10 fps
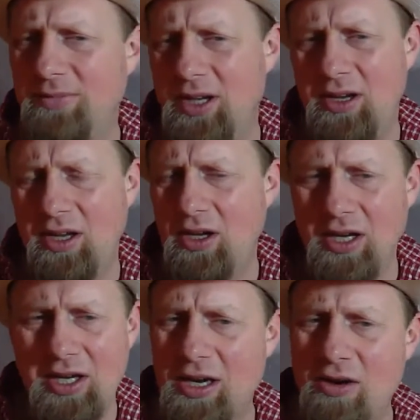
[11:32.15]

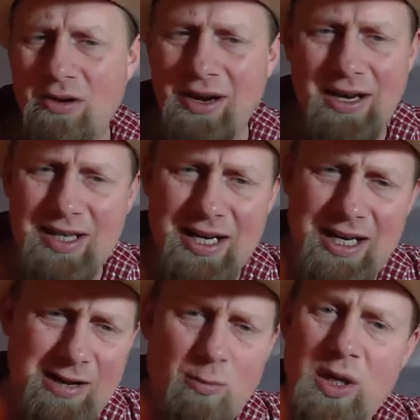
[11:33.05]
you can go to take an
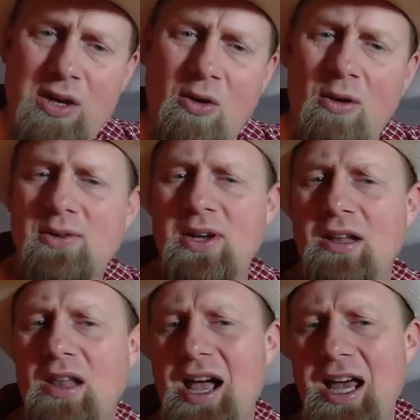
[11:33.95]
8-week course
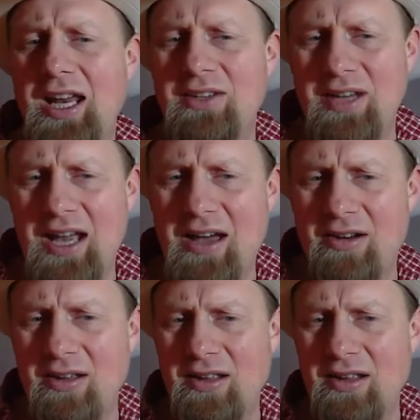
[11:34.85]
online as to how to